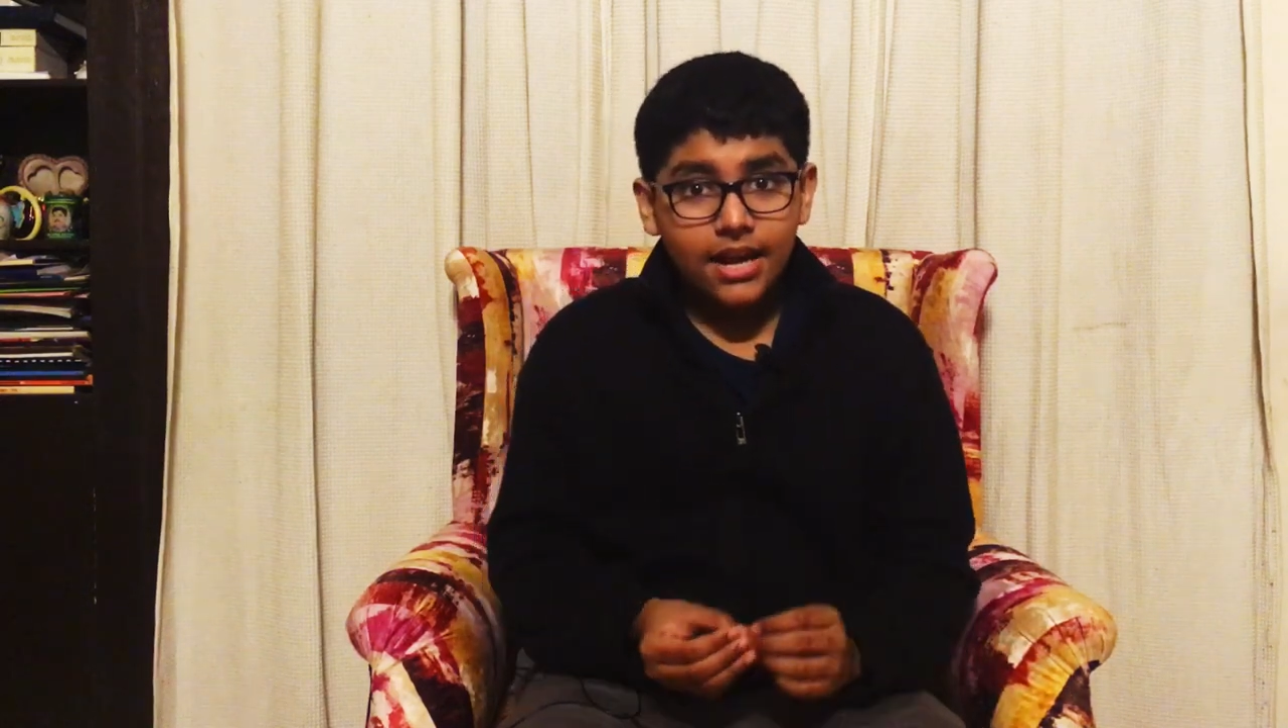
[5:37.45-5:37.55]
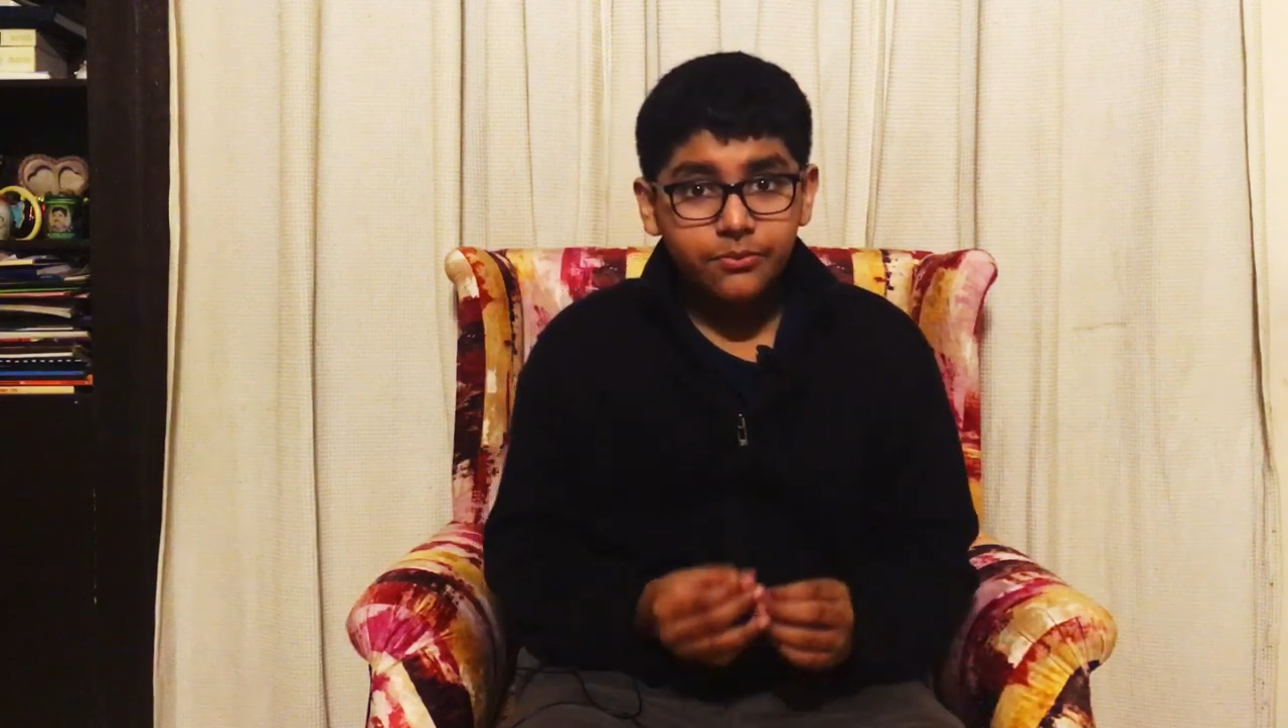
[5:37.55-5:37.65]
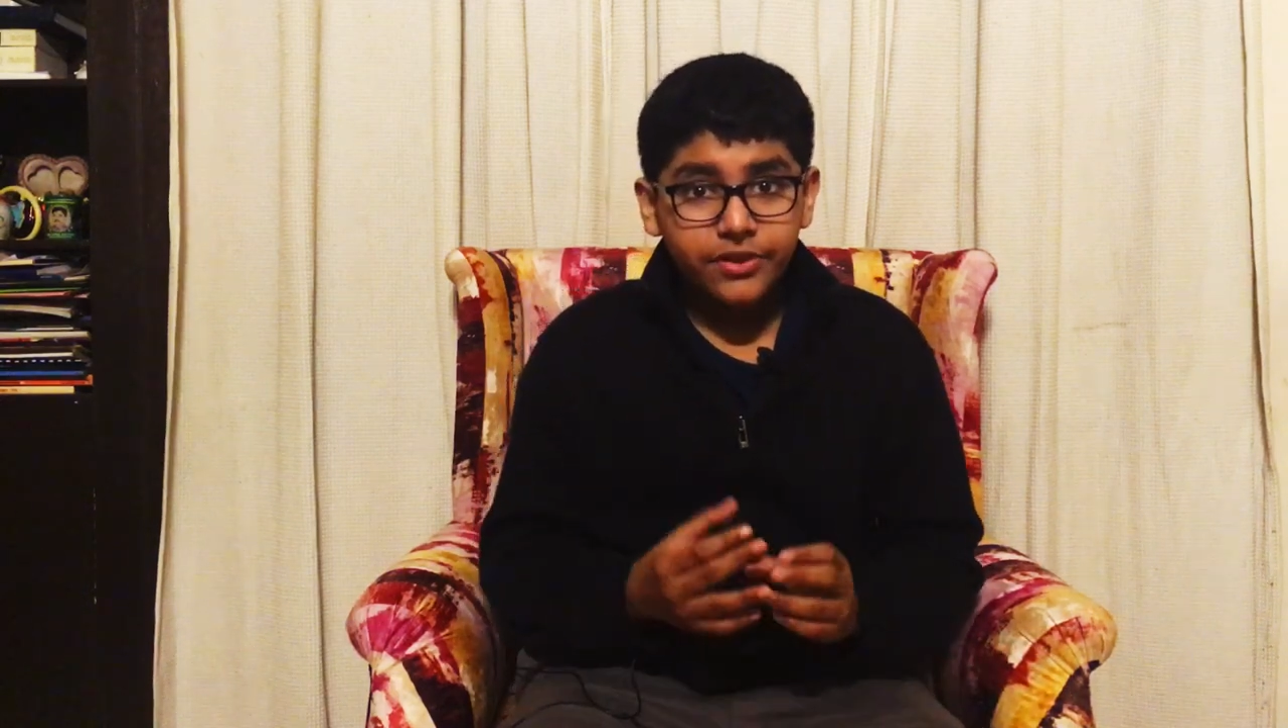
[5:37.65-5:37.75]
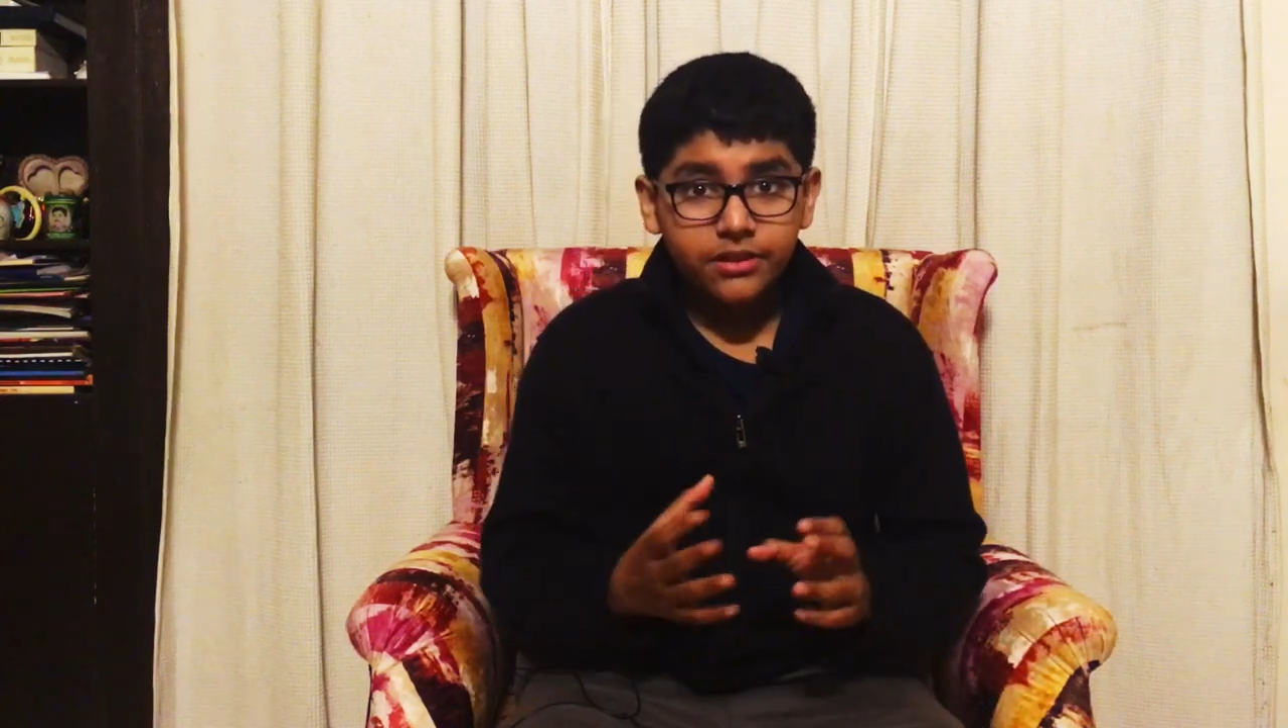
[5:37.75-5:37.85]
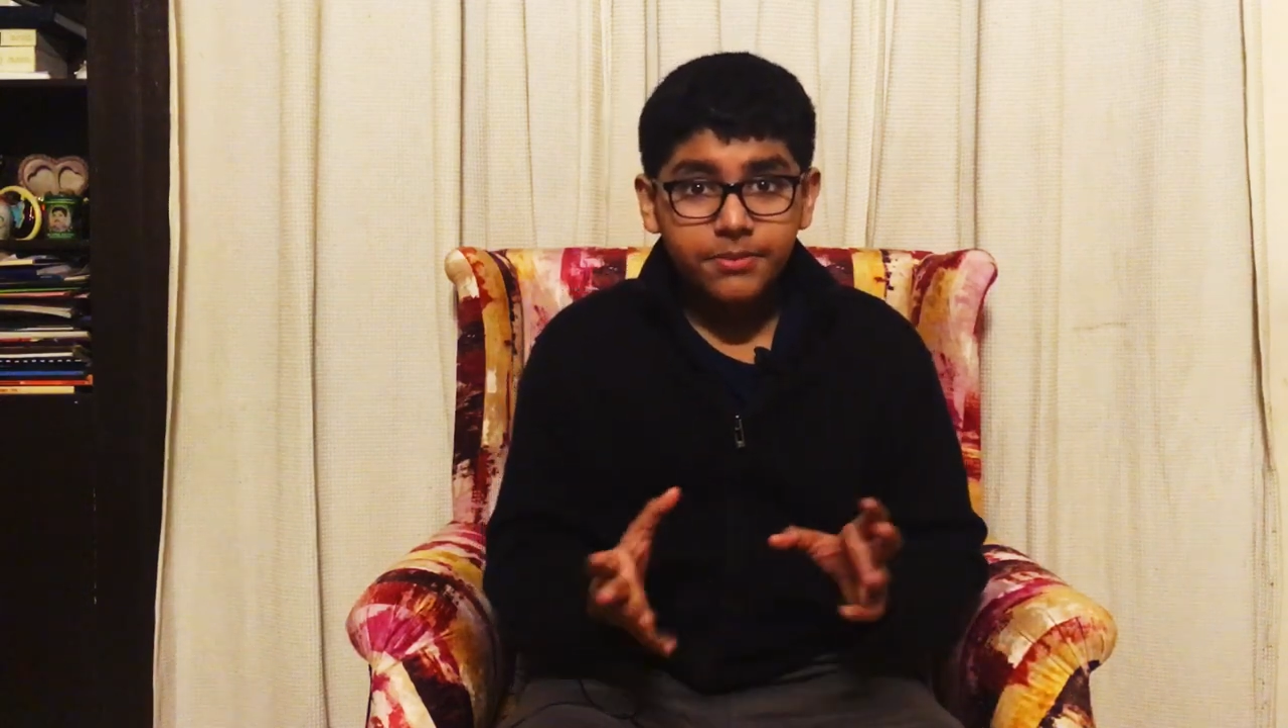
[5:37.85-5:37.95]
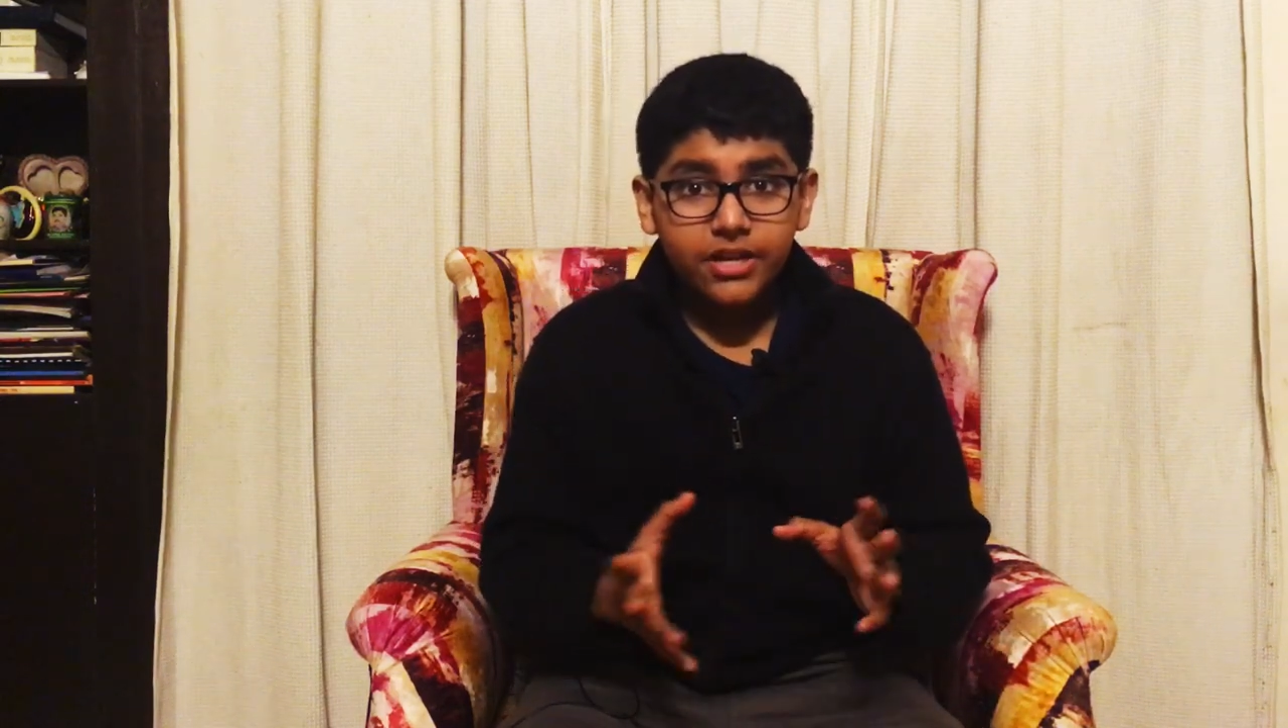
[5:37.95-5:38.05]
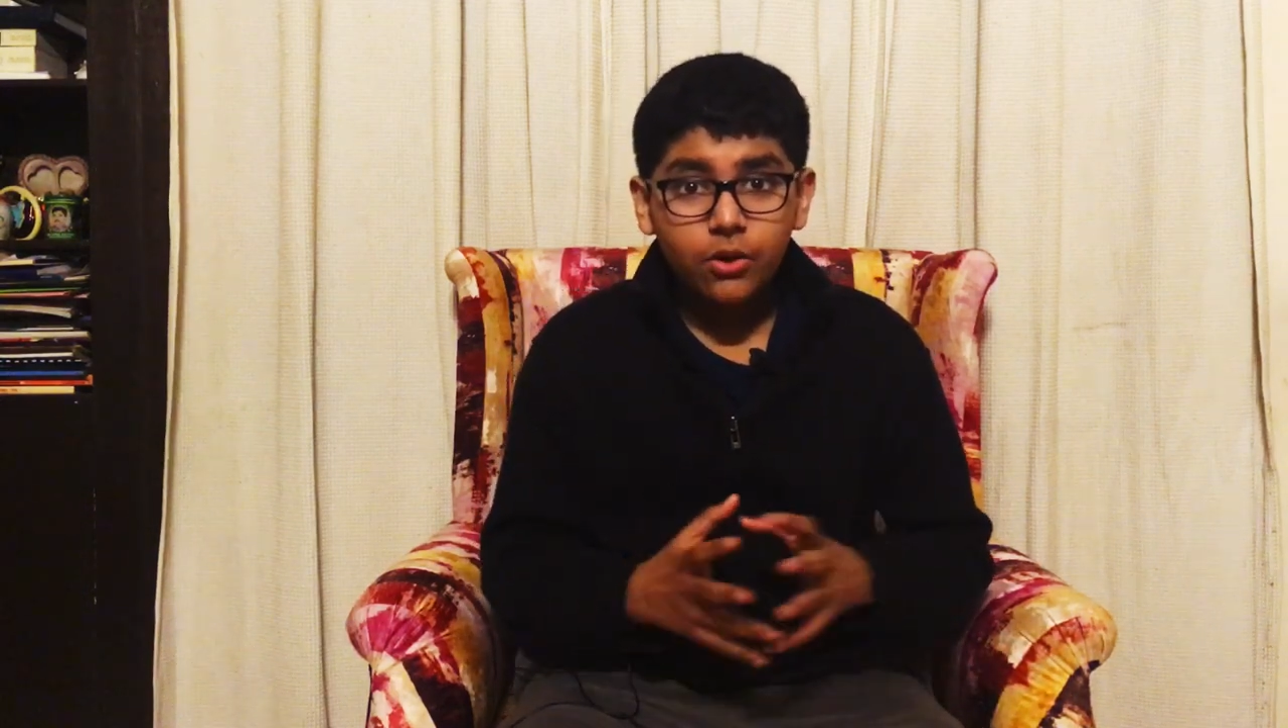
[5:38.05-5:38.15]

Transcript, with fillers: and we'll be